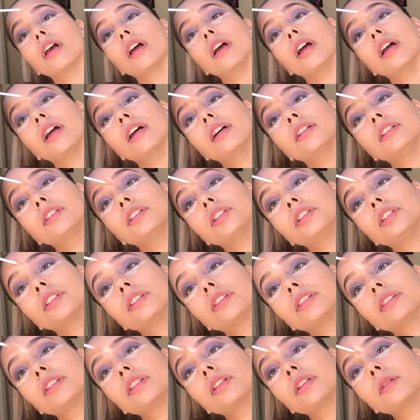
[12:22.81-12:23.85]
And
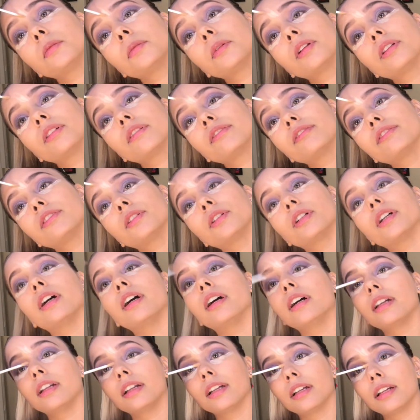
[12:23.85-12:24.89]
just a little bit on the
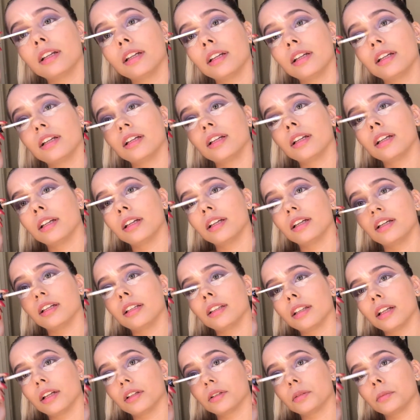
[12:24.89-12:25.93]
forehead
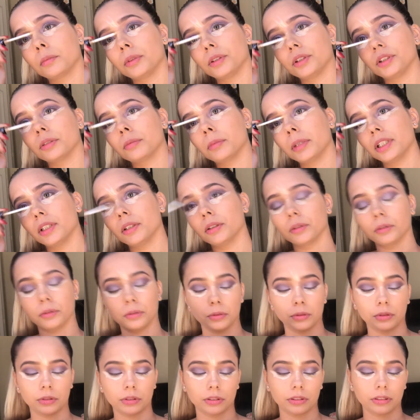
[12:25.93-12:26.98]
and on the bridge of my
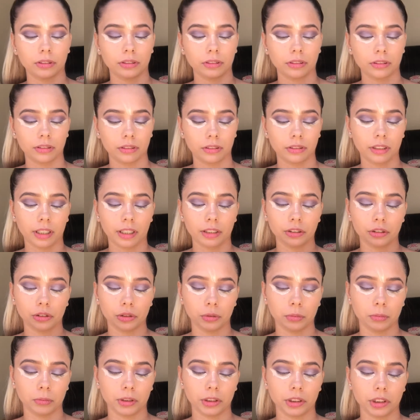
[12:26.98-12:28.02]
nose, not
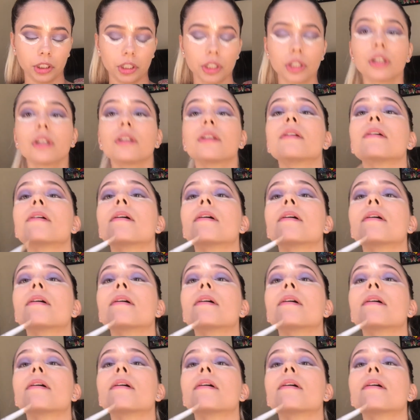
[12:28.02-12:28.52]
too much.